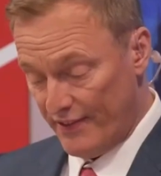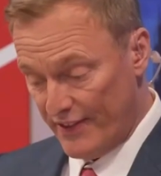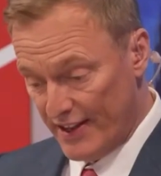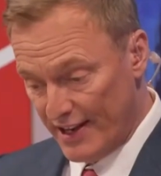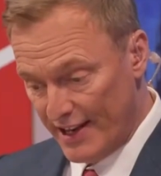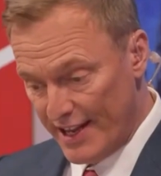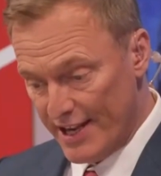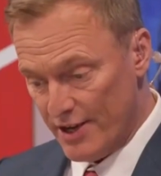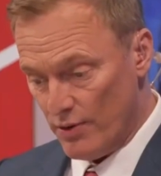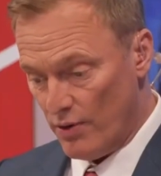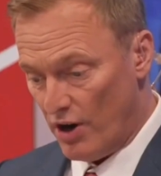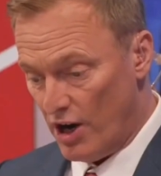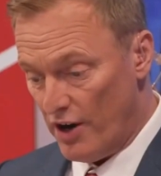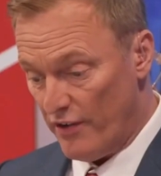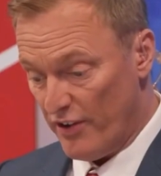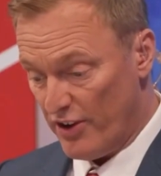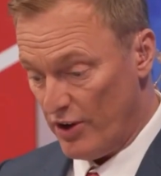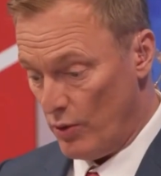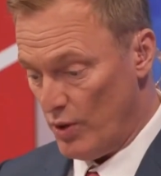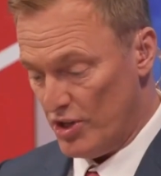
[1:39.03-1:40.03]
legal
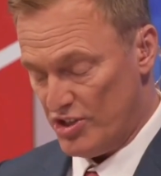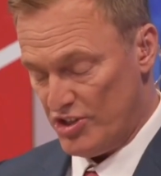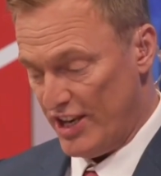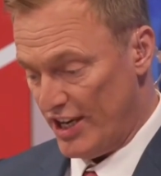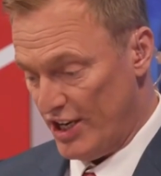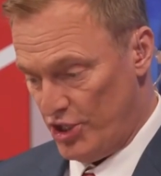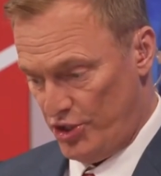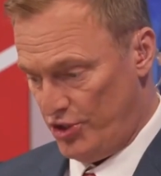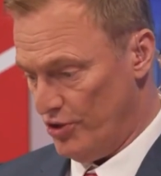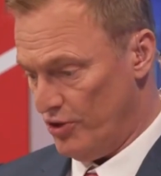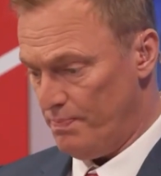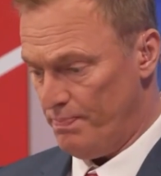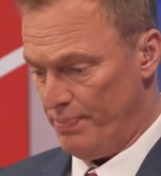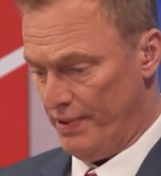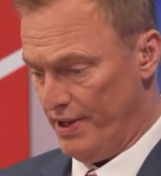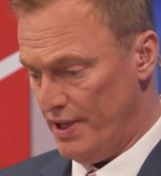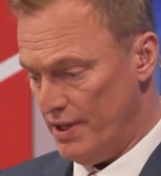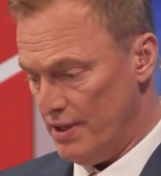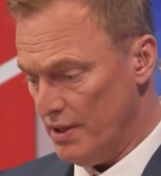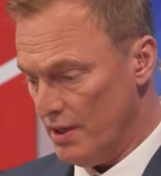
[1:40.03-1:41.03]
hierarchy, which they should
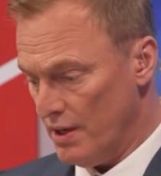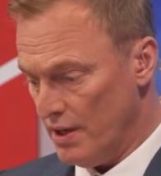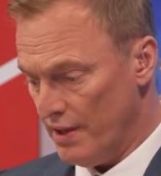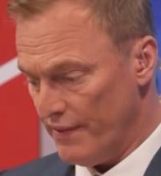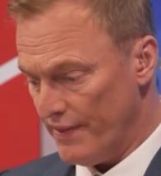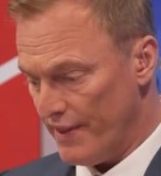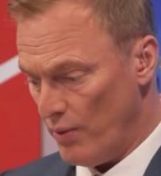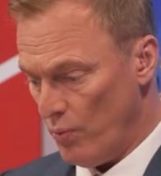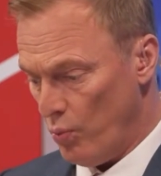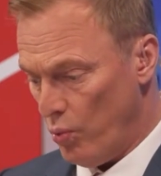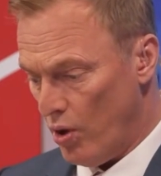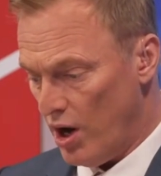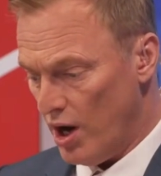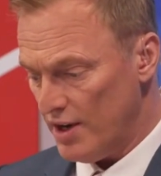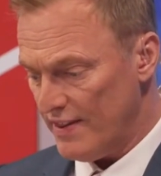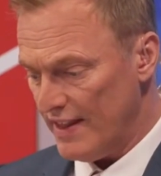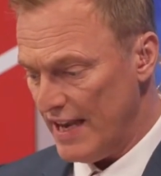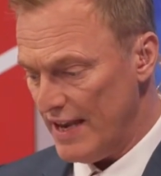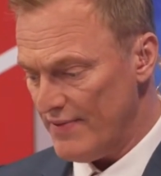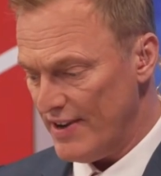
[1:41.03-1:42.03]
be, then why
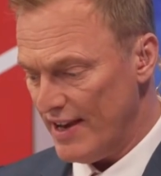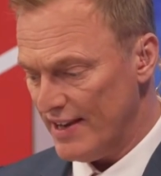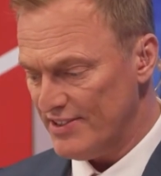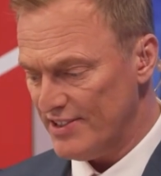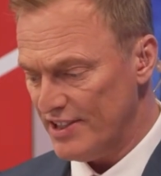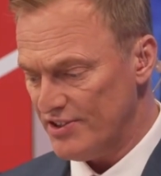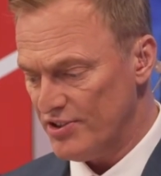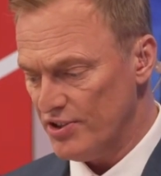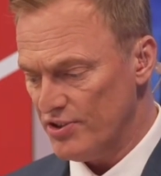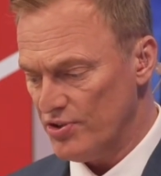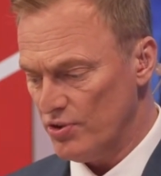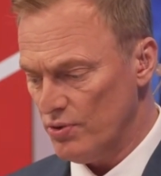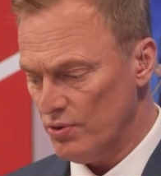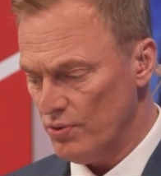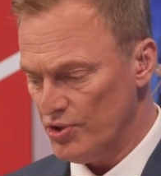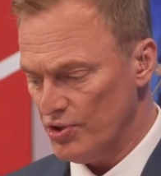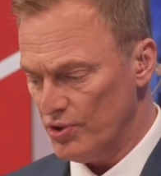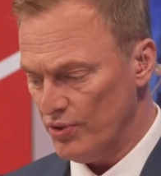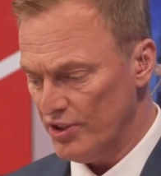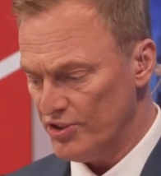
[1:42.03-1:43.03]
do they even exist at all?
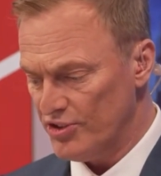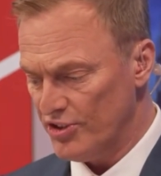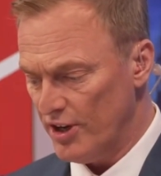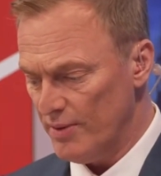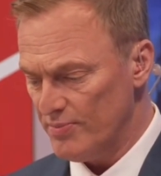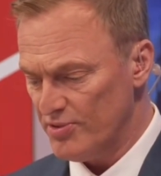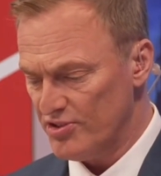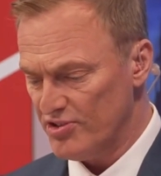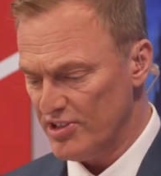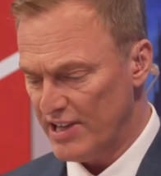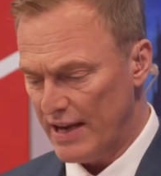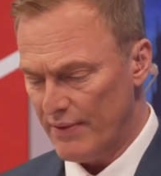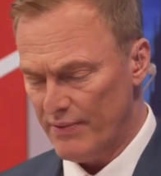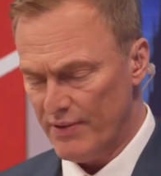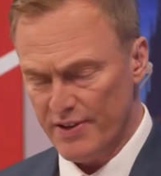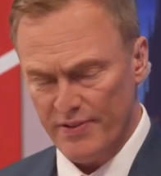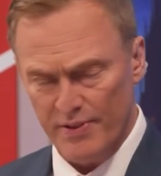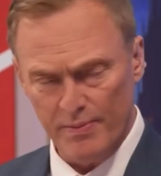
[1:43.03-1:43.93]
Surely it's time just to get rid of